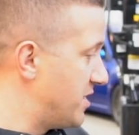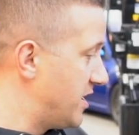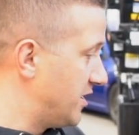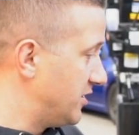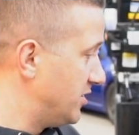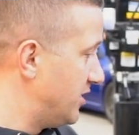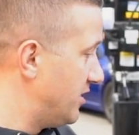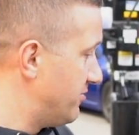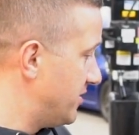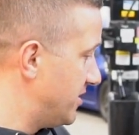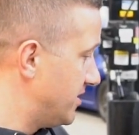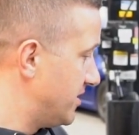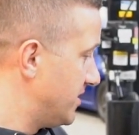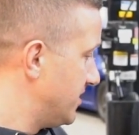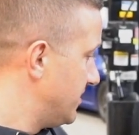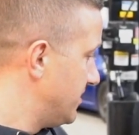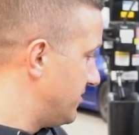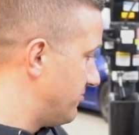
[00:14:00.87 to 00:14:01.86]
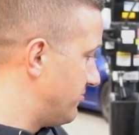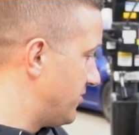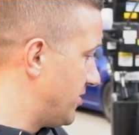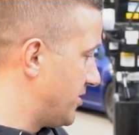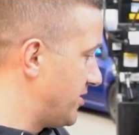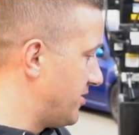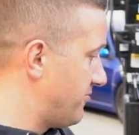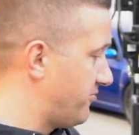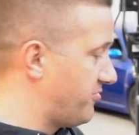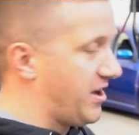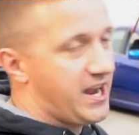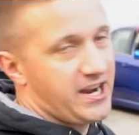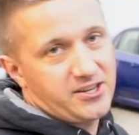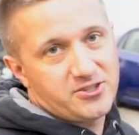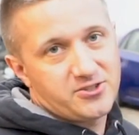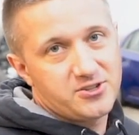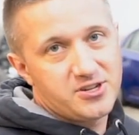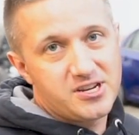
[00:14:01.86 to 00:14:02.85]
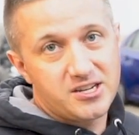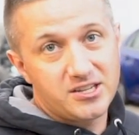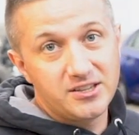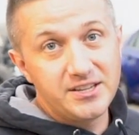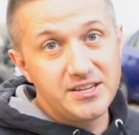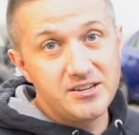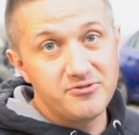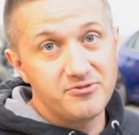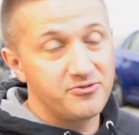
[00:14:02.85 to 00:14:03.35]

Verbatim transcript: bay. I love it. Very factory clean